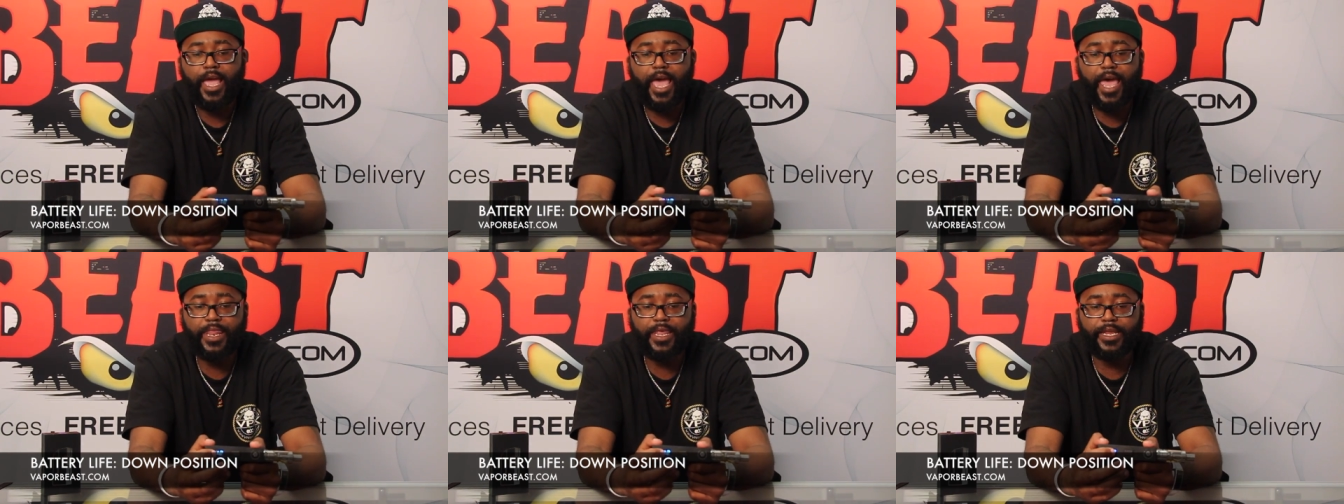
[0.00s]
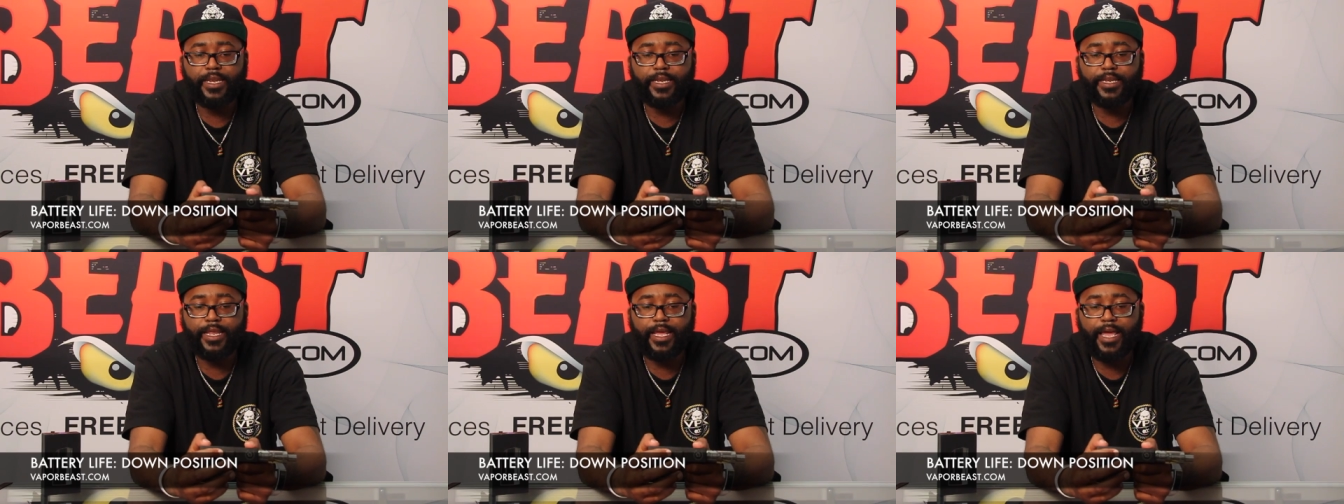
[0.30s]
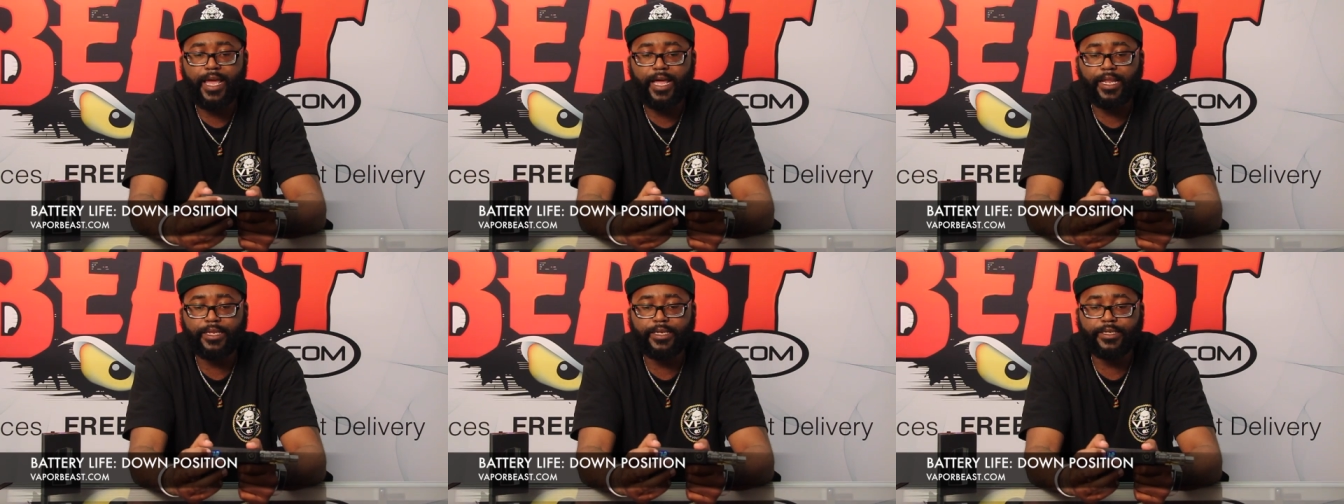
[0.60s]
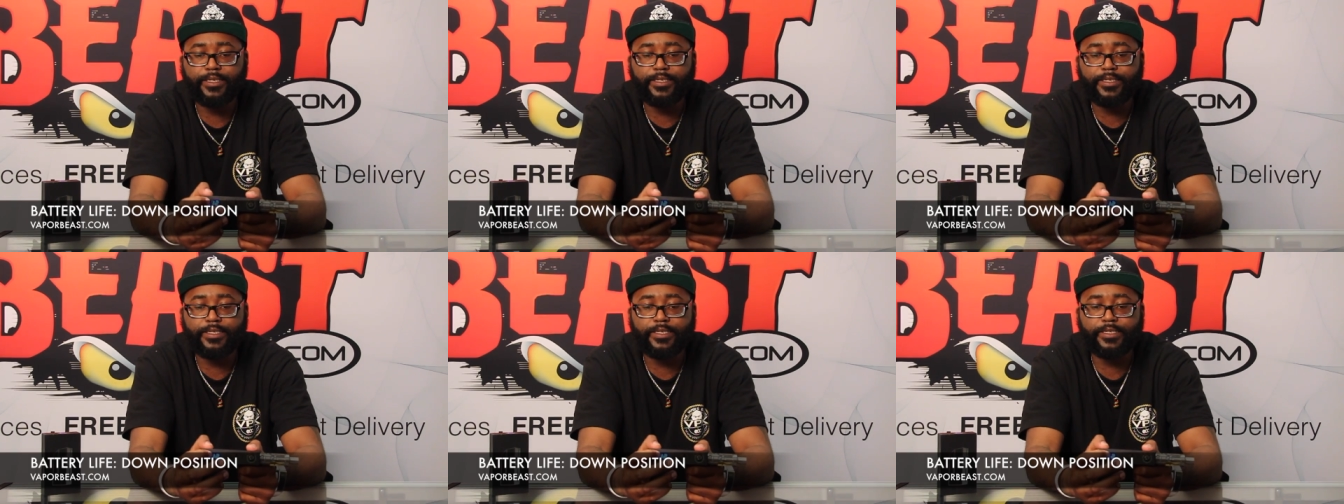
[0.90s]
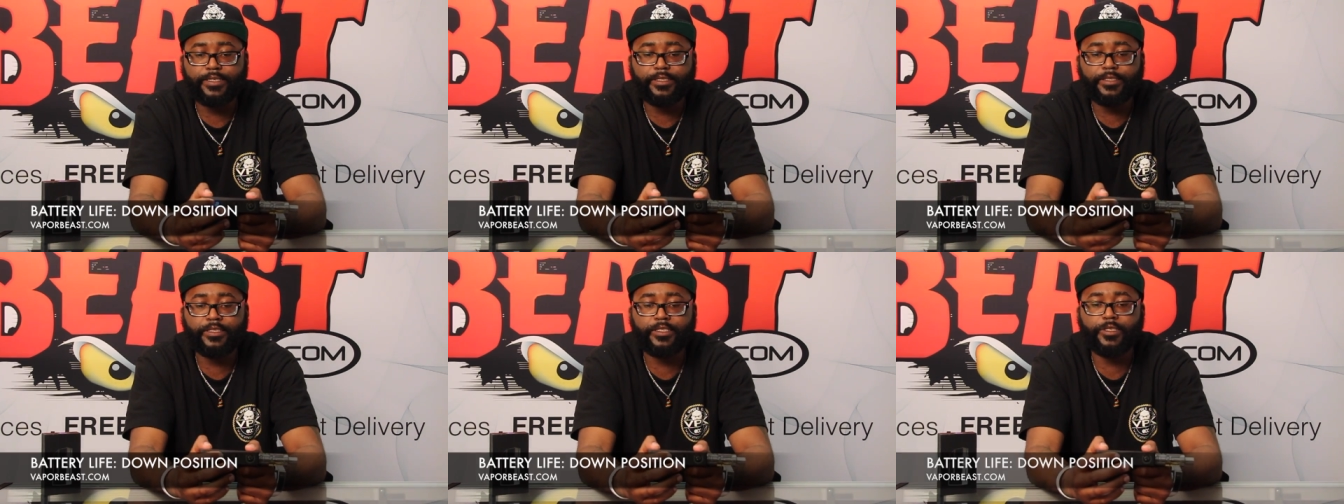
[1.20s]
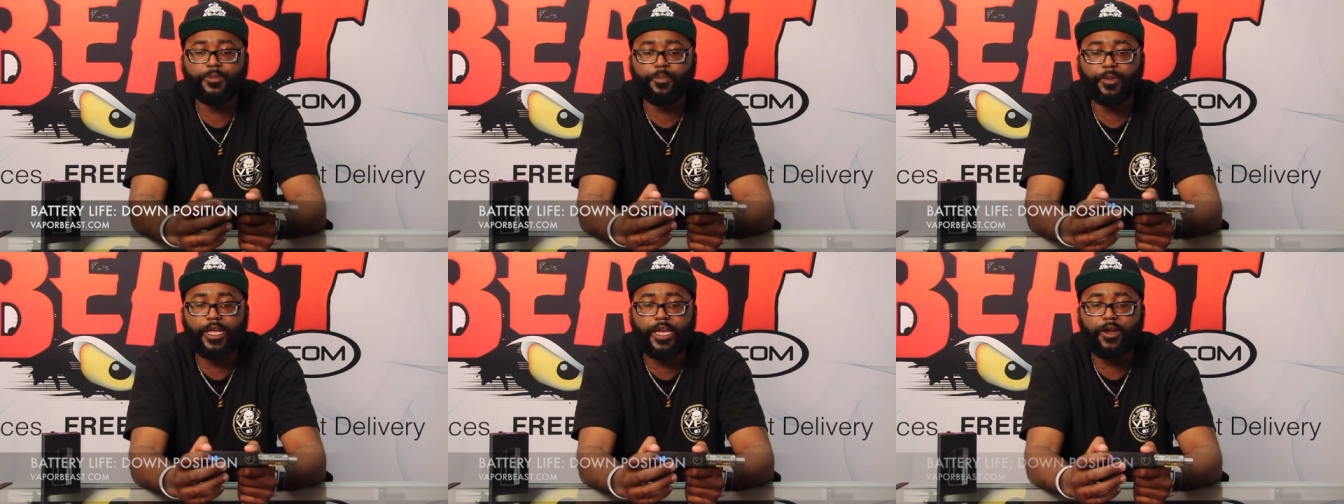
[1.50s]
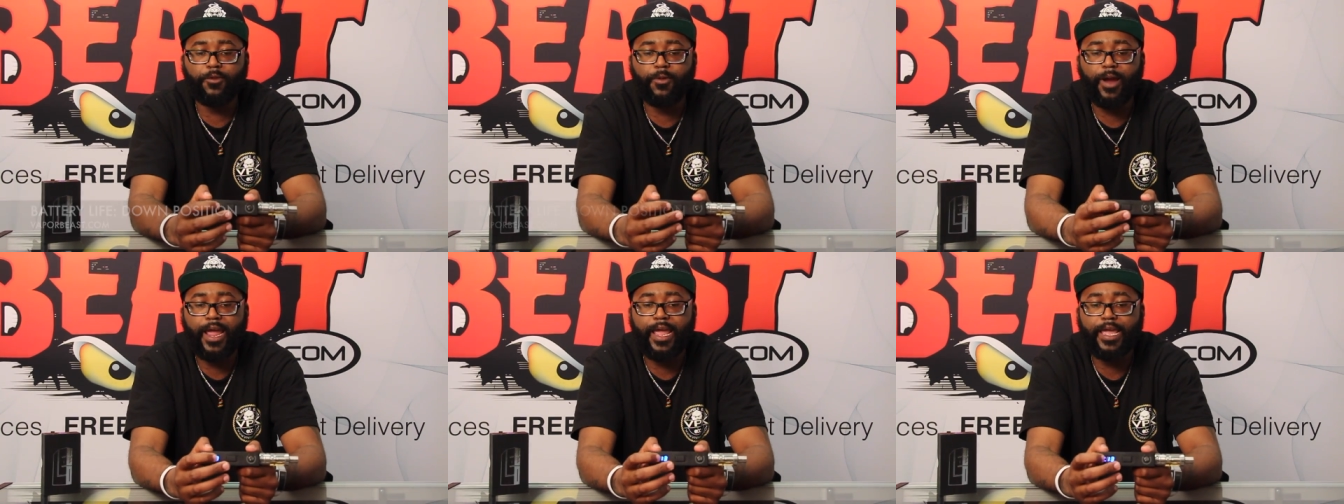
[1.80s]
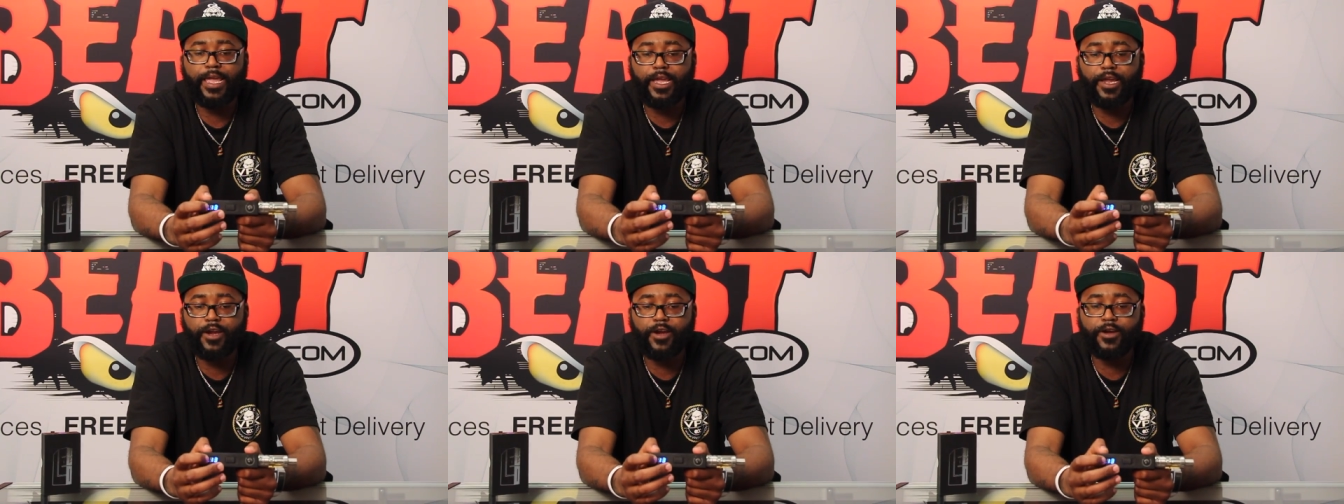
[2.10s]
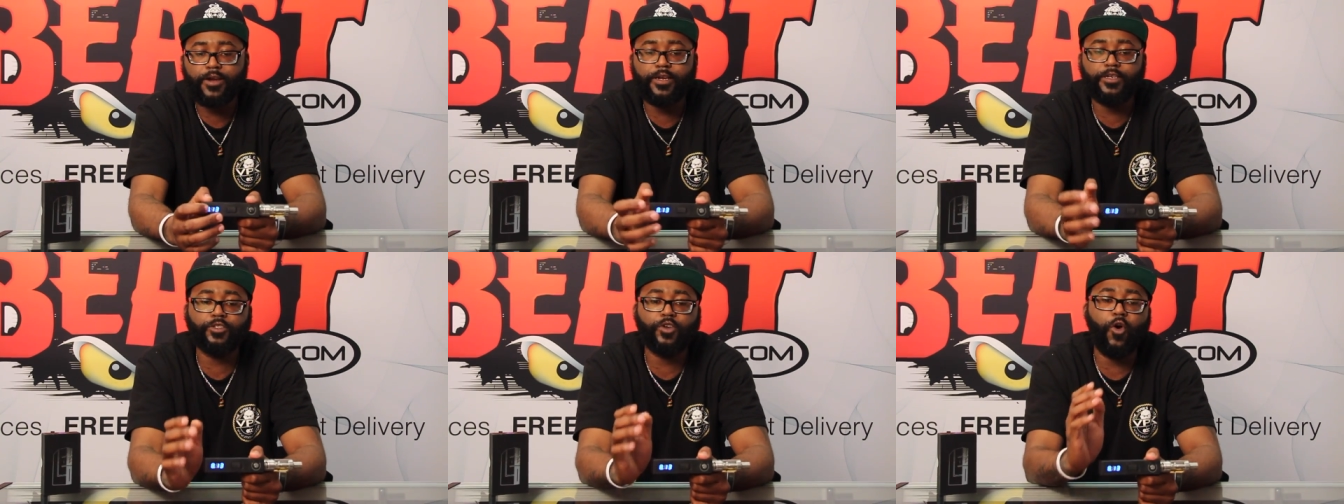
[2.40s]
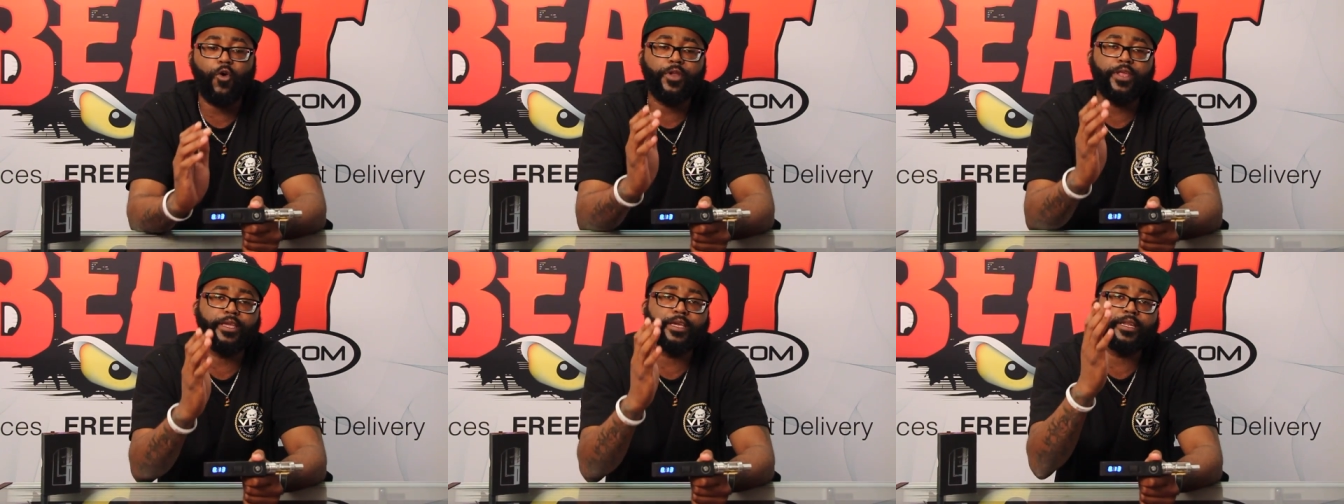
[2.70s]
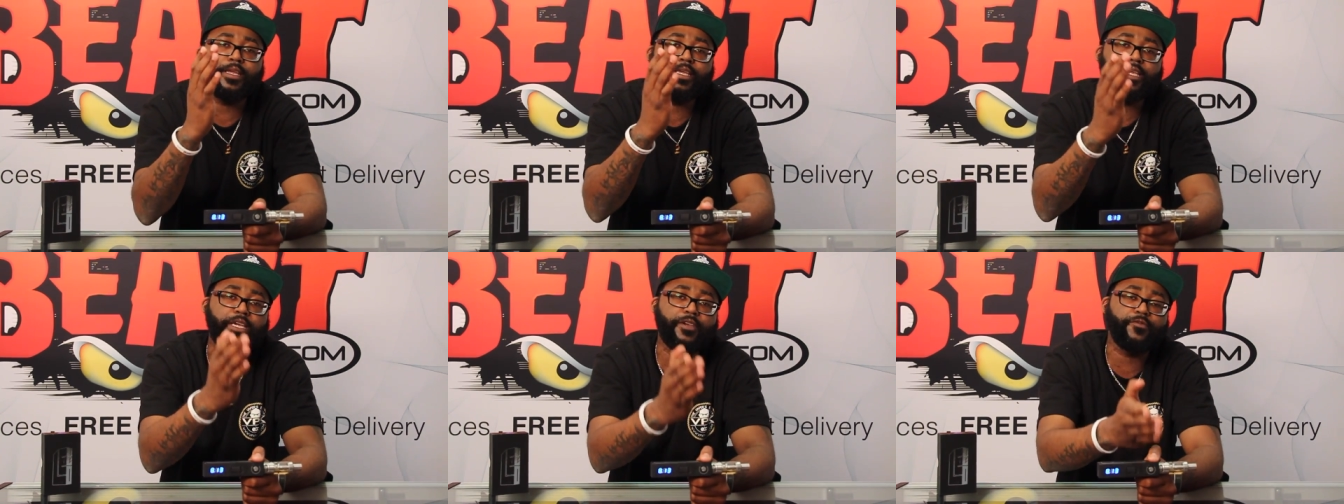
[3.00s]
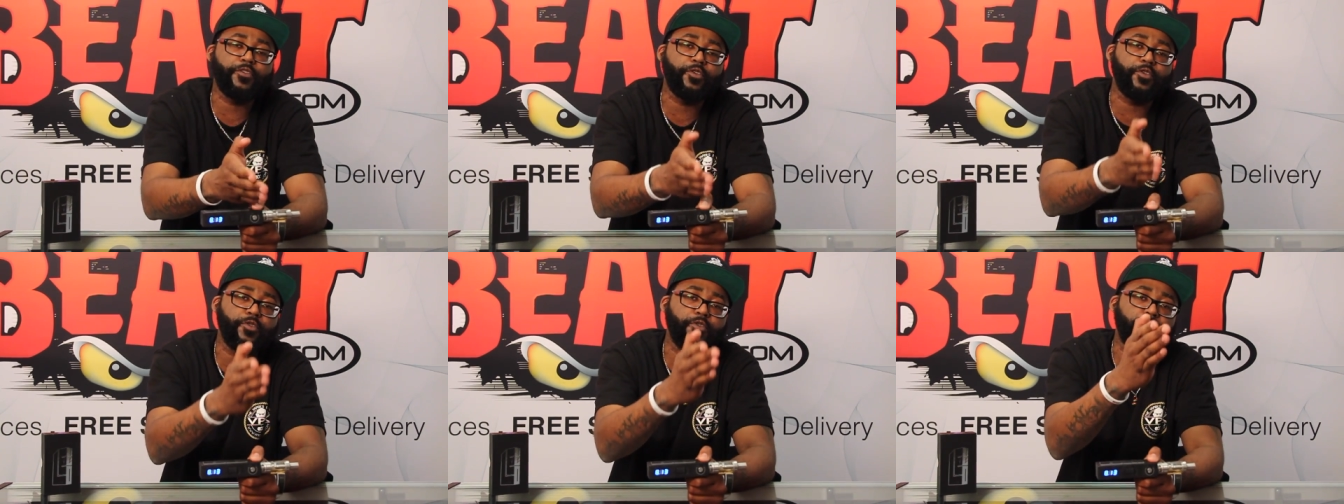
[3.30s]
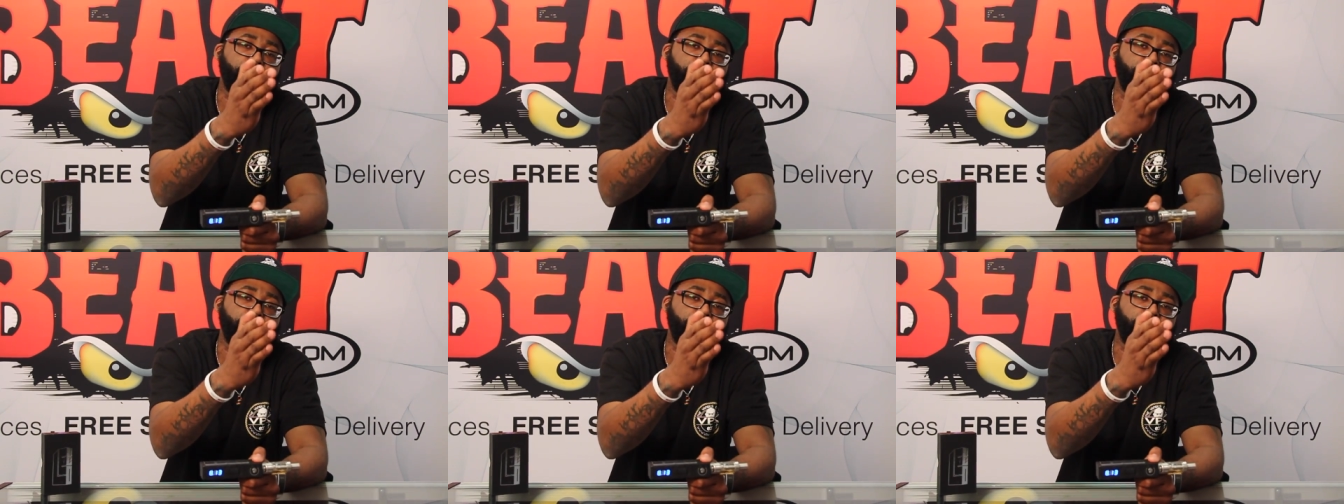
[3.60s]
and then the LED display right here is only gonna give you